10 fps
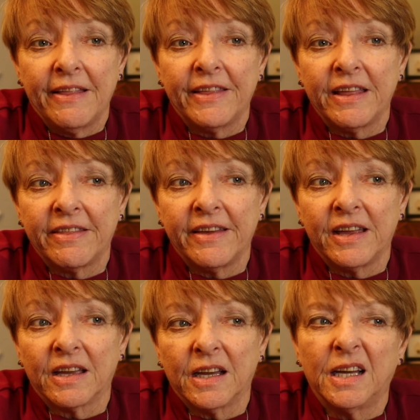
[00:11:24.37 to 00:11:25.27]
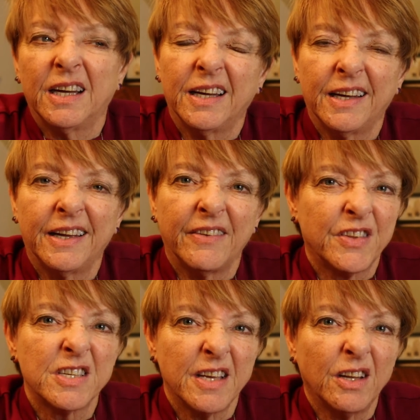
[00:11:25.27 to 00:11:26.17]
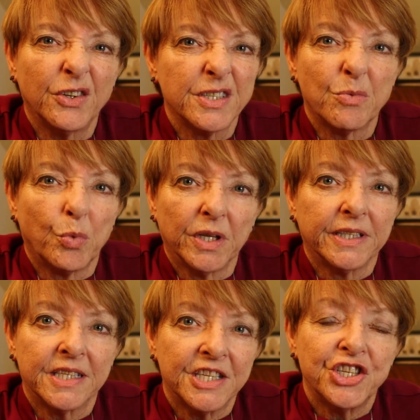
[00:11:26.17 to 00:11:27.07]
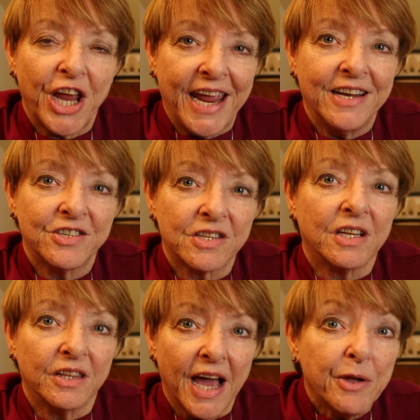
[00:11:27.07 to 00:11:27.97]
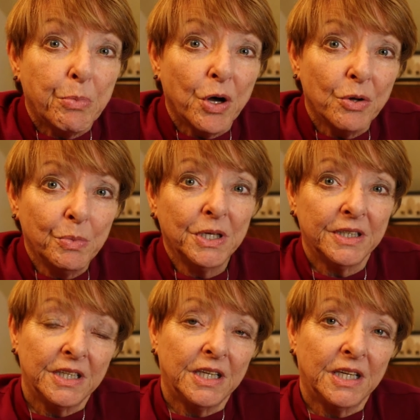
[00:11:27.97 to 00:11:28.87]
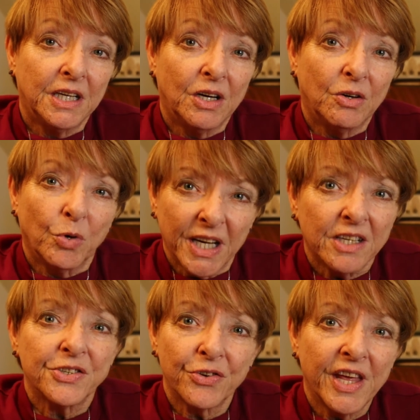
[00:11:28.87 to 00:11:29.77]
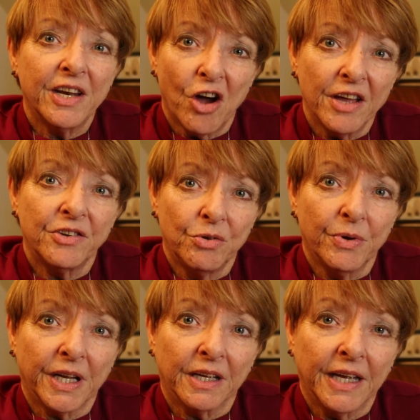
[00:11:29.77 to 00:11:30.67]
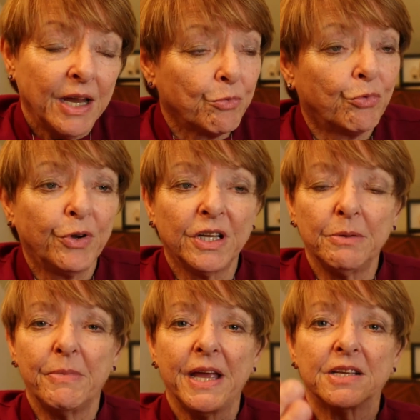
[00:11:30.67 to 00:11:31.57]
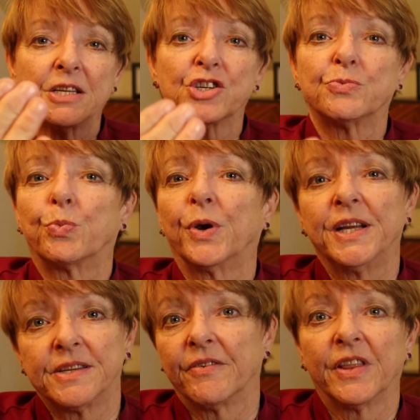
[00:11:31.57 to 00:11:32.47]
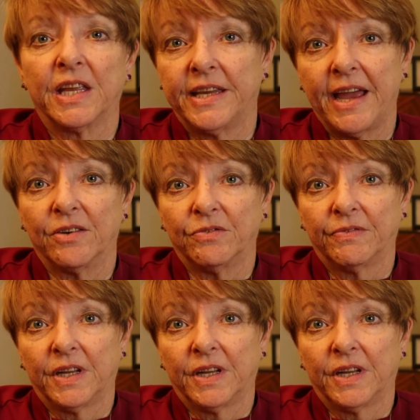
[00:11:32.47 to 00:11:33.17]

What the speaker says: they think, if the seller isn't willing to change the light bulb, what else are they not doing? It just brings everything down.